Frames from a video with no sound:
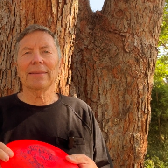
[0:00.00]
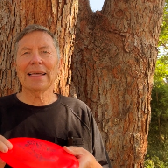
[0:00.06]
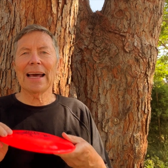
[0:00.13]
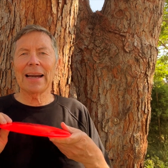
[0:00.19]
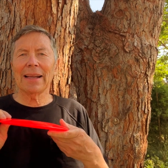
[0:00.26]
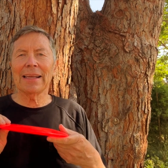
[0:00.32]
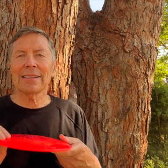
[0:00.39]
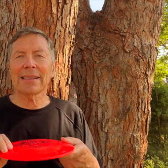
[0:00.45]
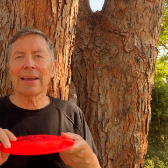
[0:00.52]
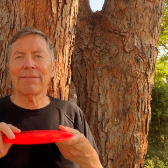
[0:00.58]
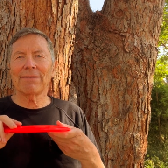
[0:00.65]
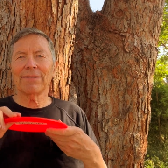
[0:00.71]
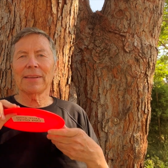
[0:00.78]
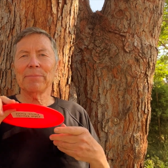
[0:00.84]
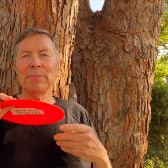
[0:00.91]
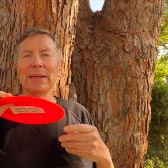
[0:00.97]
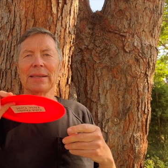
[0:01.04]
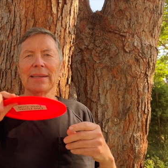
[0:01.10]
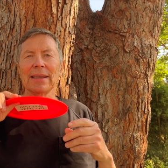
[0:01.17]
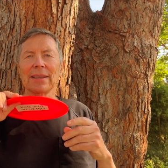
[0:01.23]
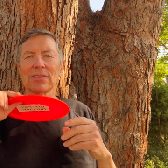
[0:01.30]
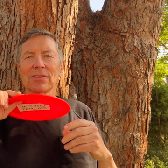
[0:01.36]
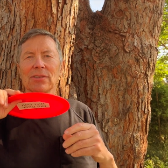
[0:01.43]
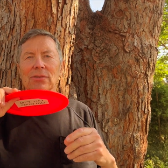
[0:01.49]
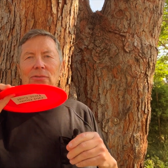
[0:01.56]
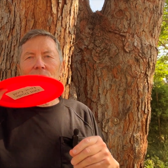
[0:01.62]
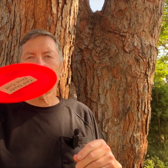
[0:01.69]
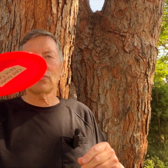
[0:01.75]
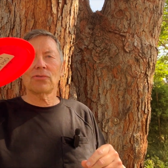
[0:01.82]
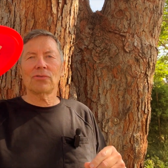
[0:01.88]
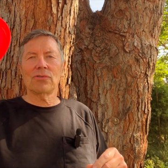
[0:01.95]
that is a flippy disc.
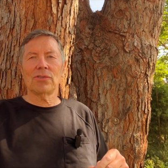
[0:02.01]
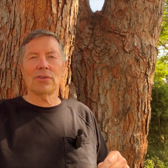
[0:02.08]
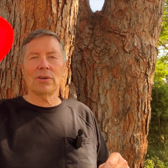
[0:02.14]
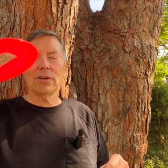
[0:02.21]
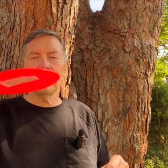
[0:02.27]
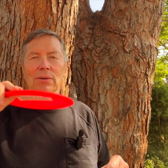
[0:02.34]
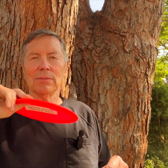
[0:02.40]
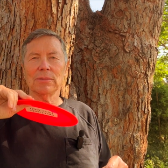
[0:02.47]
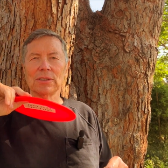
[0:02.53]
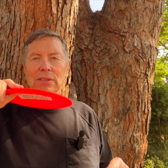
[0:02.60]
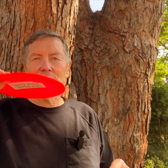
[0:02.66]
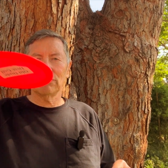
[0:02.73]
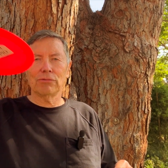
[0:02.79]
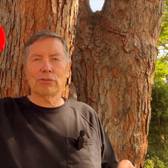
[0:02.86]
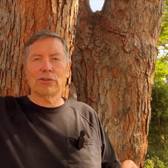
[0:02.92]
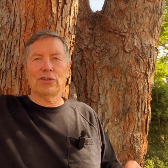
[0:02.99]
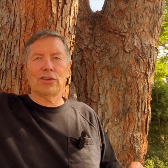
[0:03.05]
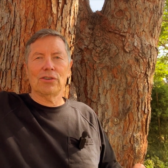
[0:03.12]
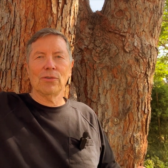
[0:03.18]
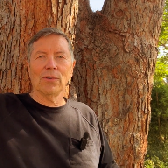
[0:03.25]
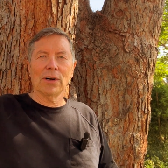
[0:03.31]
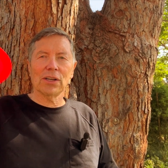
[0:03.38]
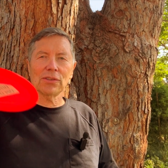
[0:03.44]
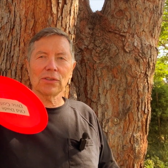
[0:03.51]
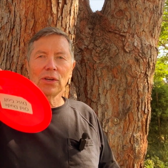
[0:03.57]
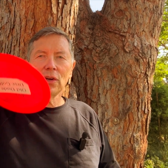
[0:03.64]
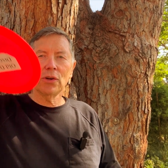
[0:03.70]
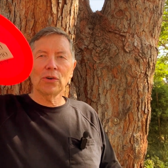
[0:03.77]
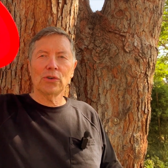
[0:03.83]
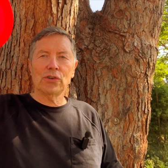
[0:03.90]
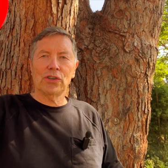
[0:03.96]
You know, it's going to, or else,
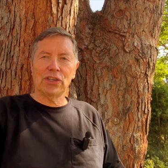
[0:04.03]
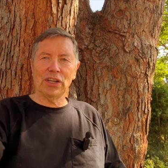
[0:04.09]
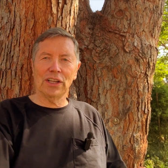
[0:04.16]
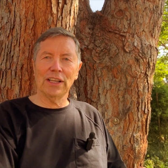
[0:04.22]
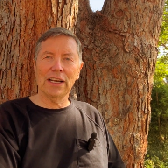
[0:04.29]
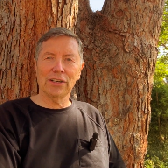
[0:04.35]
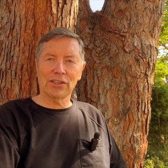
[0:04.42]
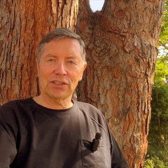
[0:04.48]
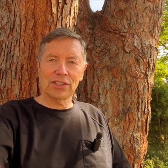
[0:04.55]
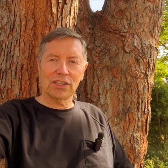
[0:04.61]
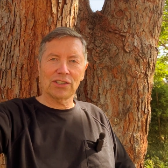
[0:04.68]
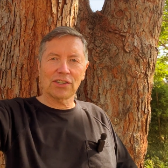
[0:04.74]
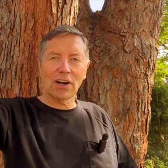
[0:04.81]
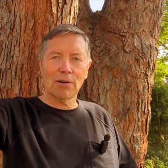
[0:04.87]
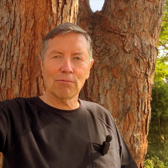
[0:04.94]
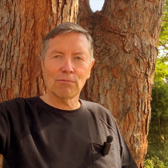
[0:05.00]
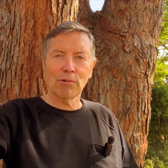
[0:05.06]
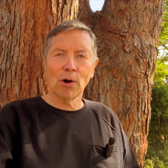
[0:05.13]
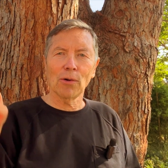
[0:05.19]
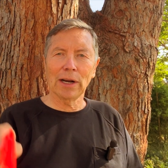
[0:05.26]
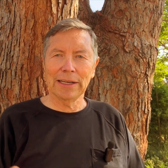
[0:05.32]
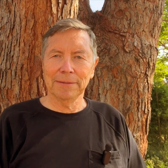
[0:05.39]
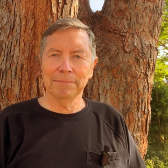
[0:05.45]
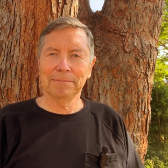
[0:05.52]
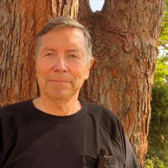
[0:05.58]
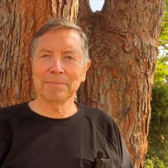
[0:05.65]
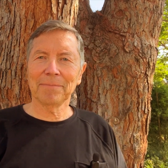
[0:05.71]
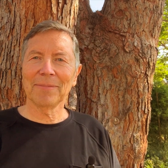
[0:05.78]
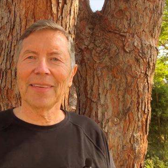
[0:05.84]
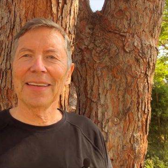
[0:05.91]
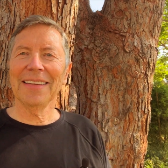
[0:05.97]
and then just start rolling.
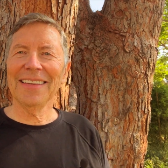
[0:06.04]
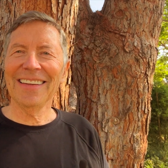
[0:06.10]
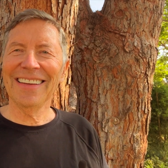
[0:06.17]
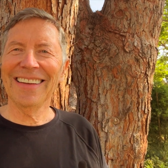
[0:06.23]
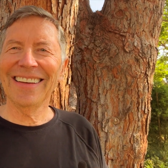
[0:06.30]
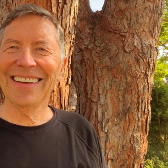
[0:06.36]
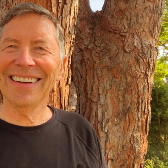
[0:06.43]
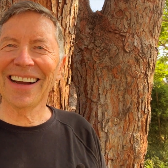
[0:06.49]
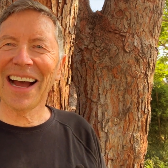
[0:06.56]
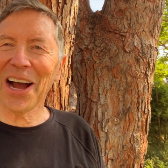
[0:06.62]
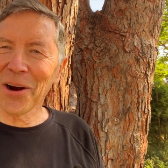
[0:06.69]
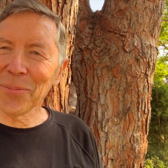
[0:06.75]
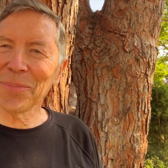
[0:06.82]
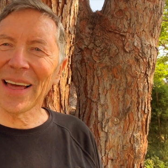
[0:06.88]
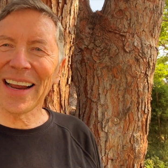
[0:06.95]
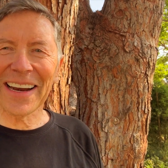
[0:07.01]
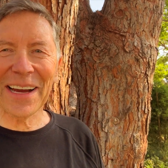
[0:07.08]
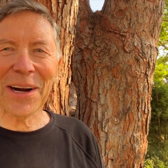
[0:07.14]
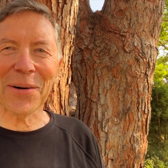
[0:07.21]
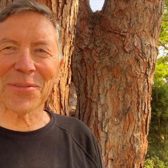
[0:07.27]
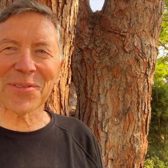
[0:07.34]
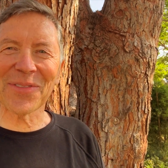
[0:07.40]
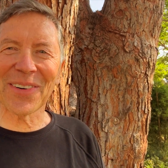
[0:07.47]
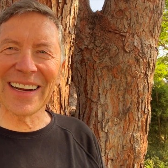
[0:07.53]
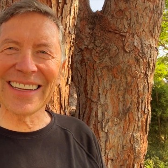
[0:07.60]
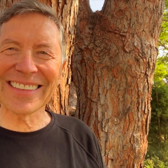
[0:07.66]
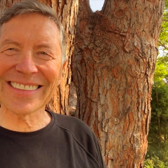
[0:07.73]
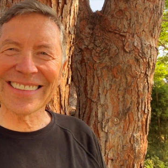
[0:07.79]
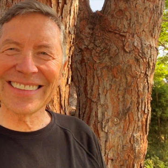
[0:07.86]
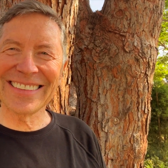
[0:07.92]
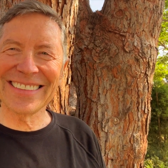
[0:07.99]
I hope that helps, friends.